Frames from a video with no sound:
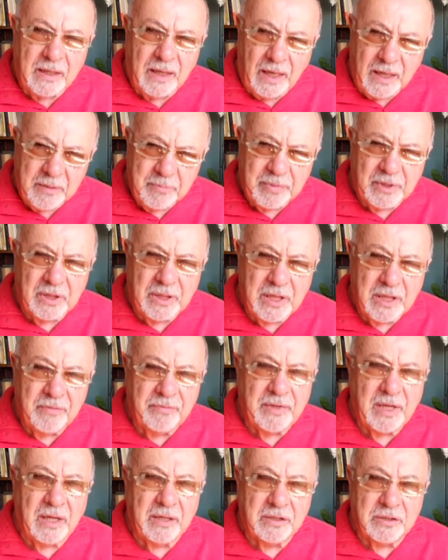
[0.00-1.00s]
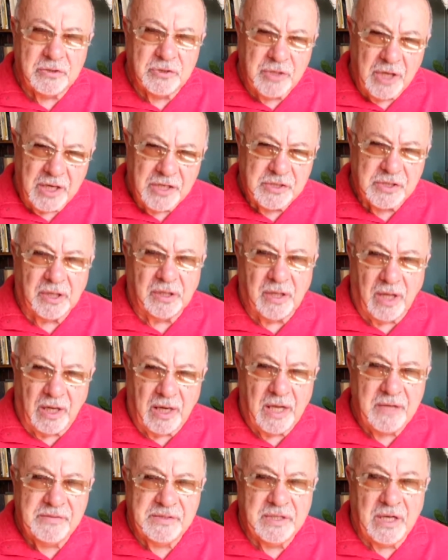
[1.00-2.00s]
I believe that changing the
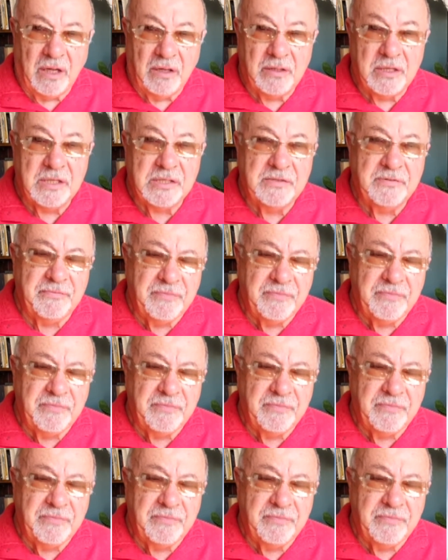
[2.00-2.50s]
lifestyle is